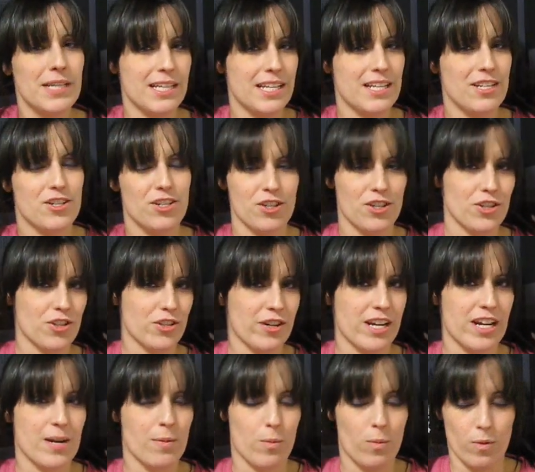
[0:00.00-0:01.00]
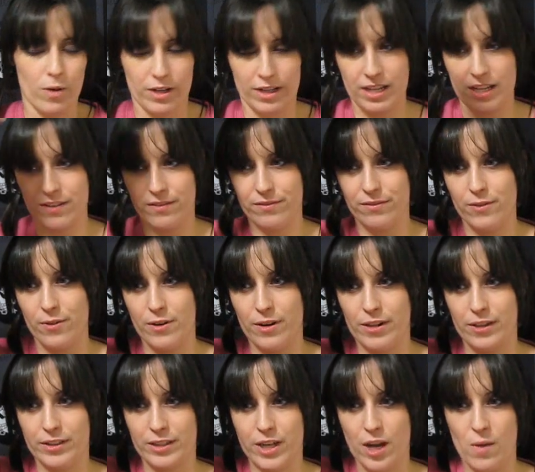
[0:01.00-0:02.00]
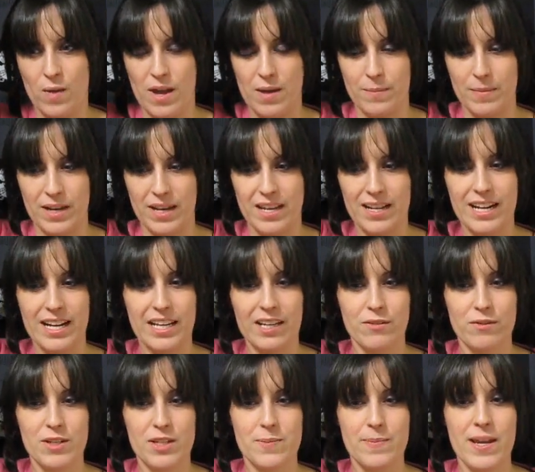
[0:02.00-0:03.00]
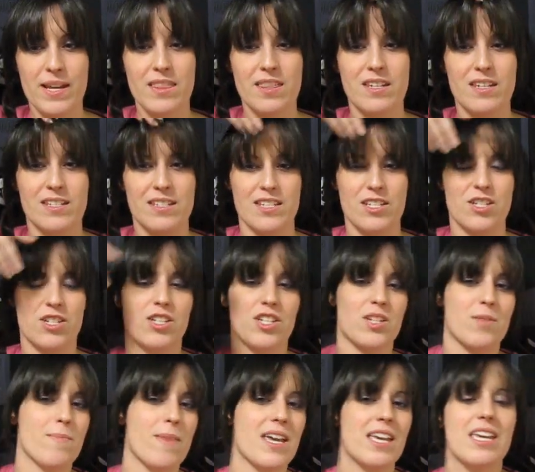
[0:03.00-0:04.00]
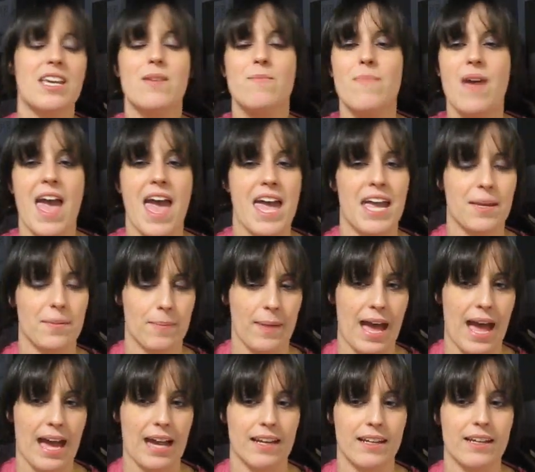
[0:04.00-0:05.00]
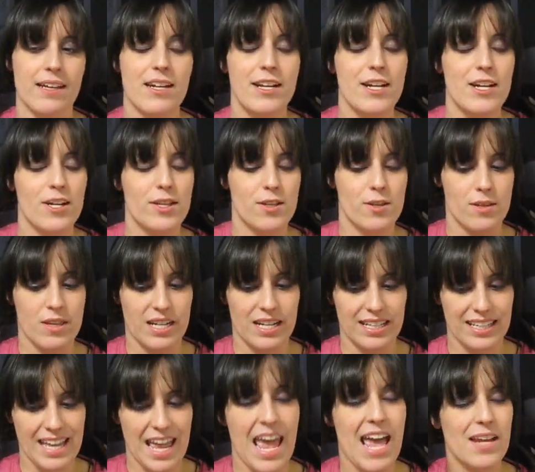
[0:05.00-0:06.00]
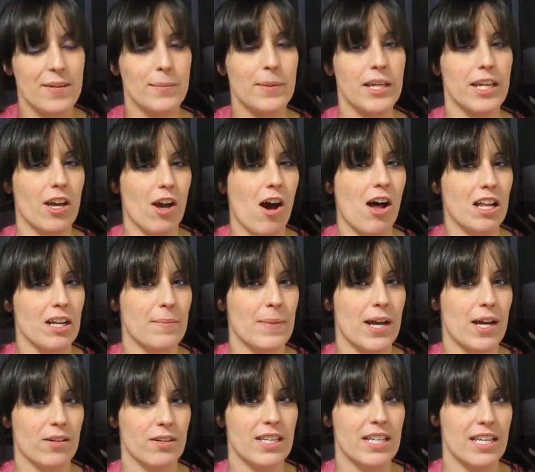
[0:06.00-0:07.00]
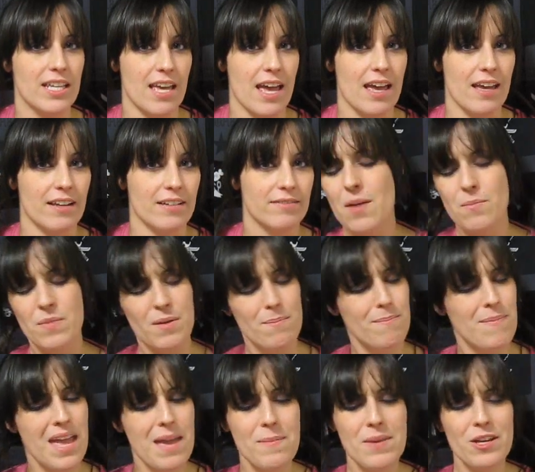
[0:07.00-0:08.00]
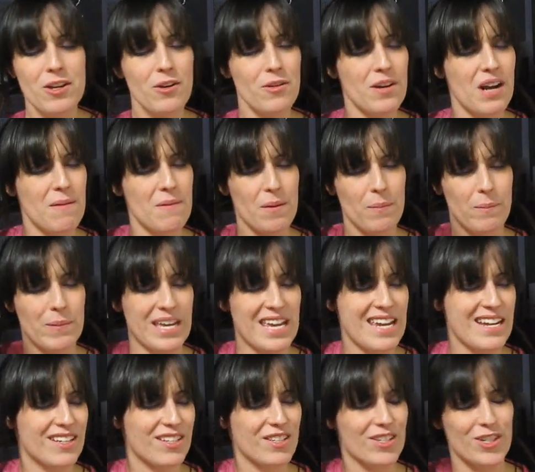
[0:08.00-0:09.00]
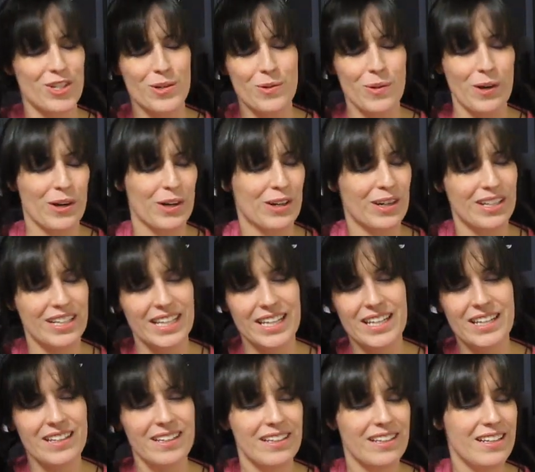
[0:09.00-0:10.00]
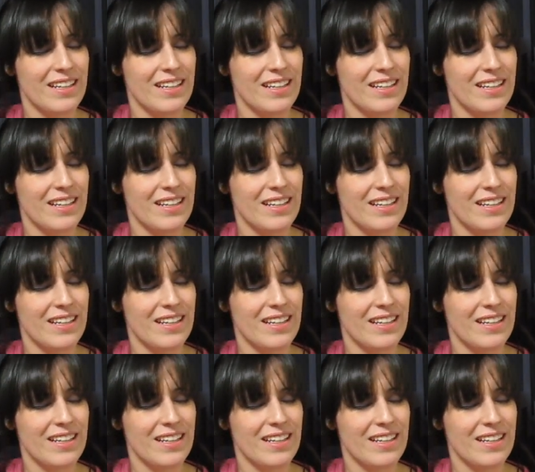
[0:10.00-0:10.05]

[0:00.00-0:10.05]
like he's just straight up working for Koenma, and I can respect the decision to make him hang back so that it can be all about Hiei. But maybe Kurama peaked too early